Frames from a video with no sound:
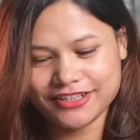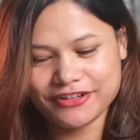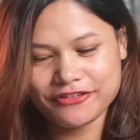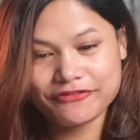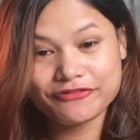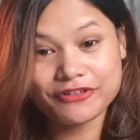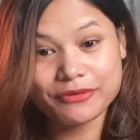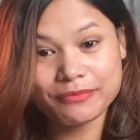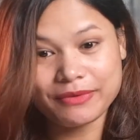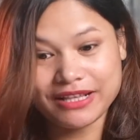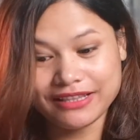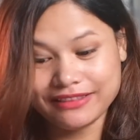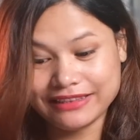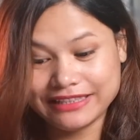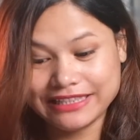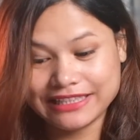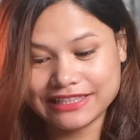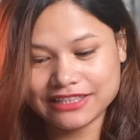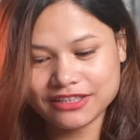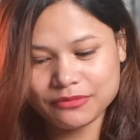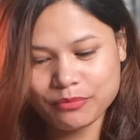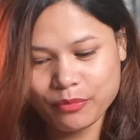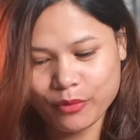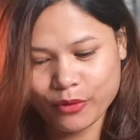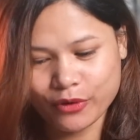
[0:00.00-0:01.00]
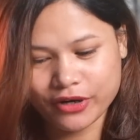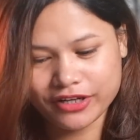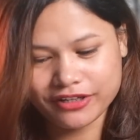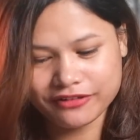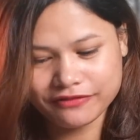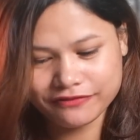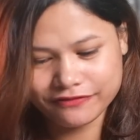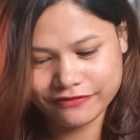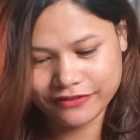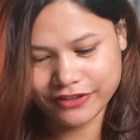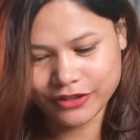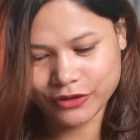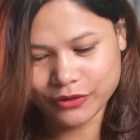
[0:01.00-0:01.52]
from a legal point
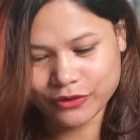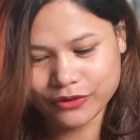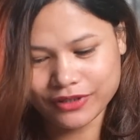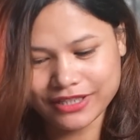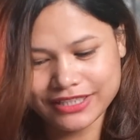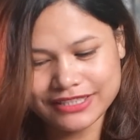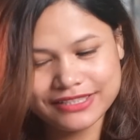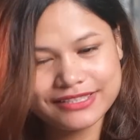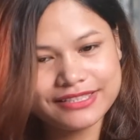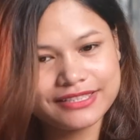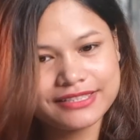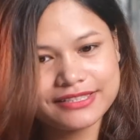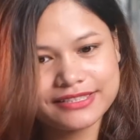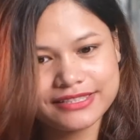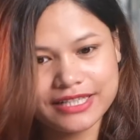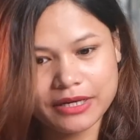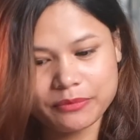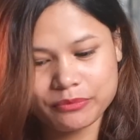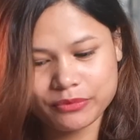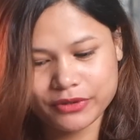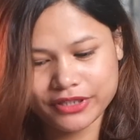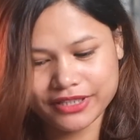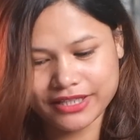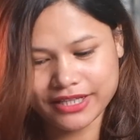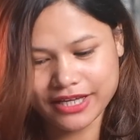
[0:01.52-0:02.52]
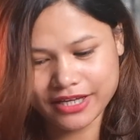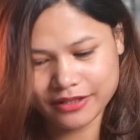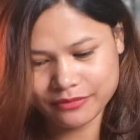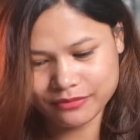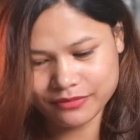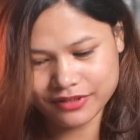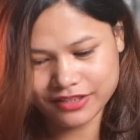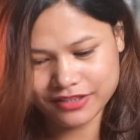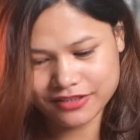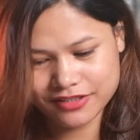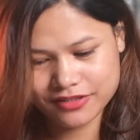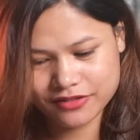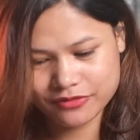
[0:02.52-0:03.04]
of view, is separate
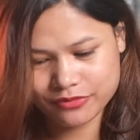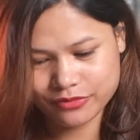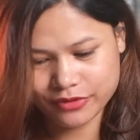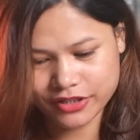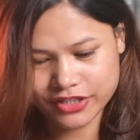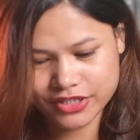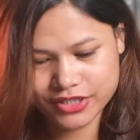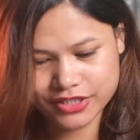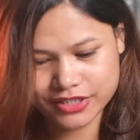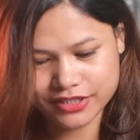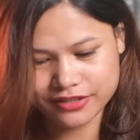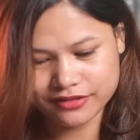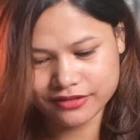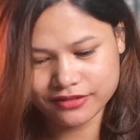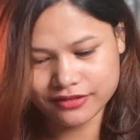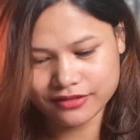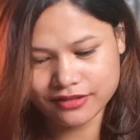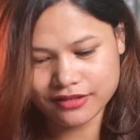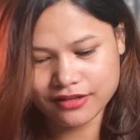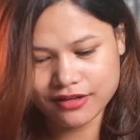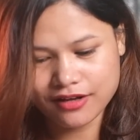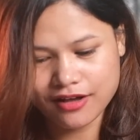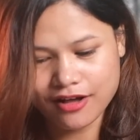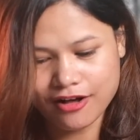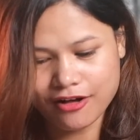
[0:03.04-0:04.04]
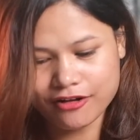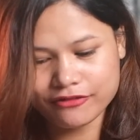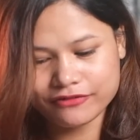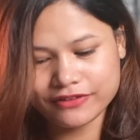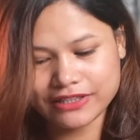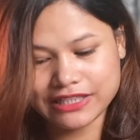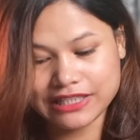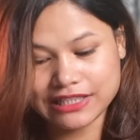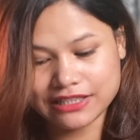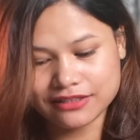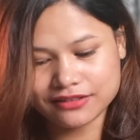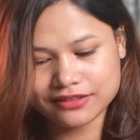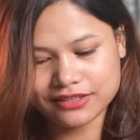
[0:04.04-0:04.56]
administration
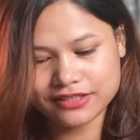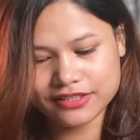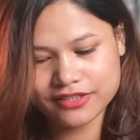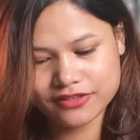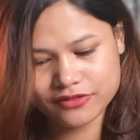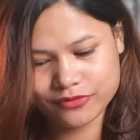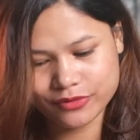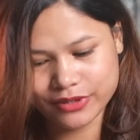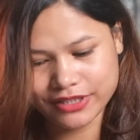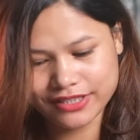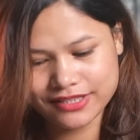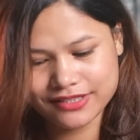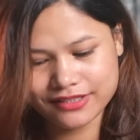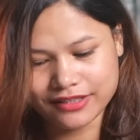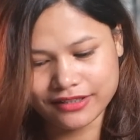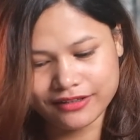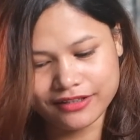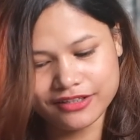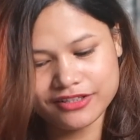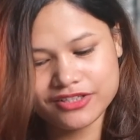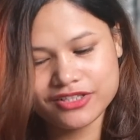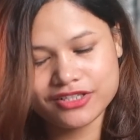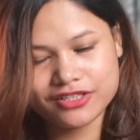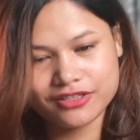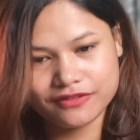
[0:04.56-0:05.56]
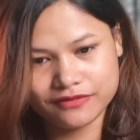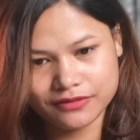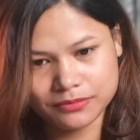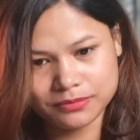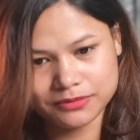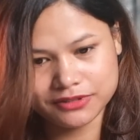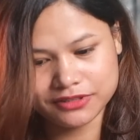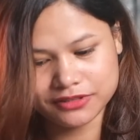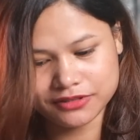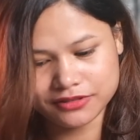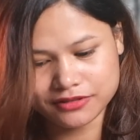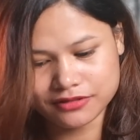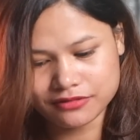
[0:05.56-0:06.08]
of the hill districts an
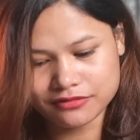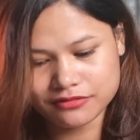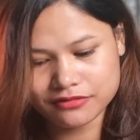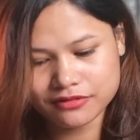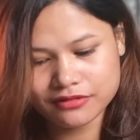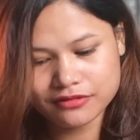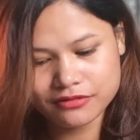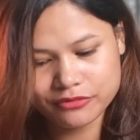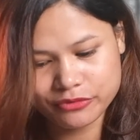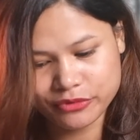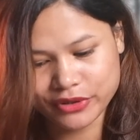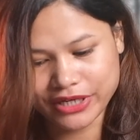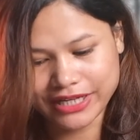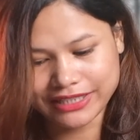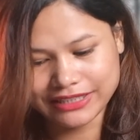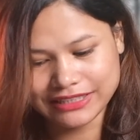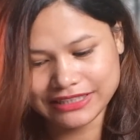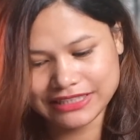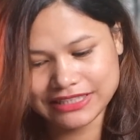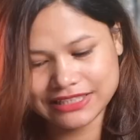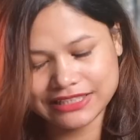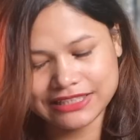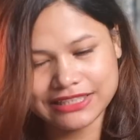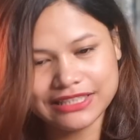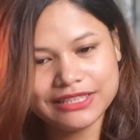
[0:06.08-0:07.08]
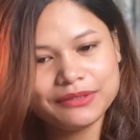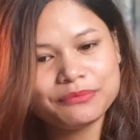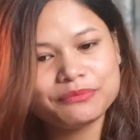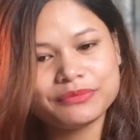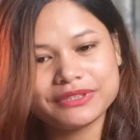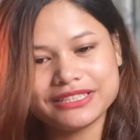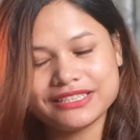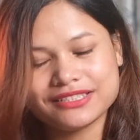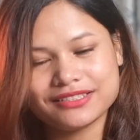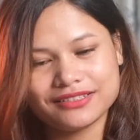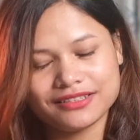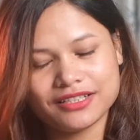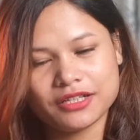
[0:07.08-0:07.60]
achievable reality?
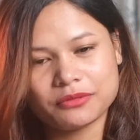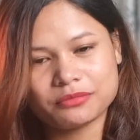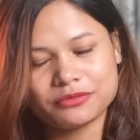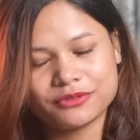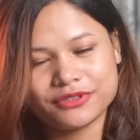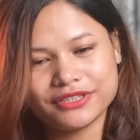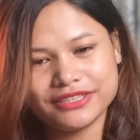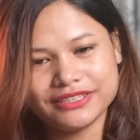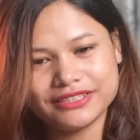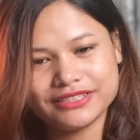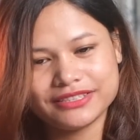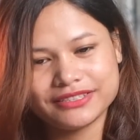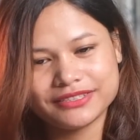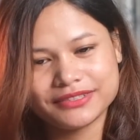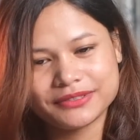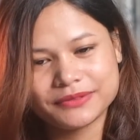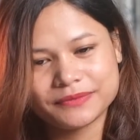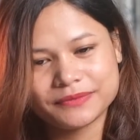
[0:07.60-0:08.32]
Please elaborate.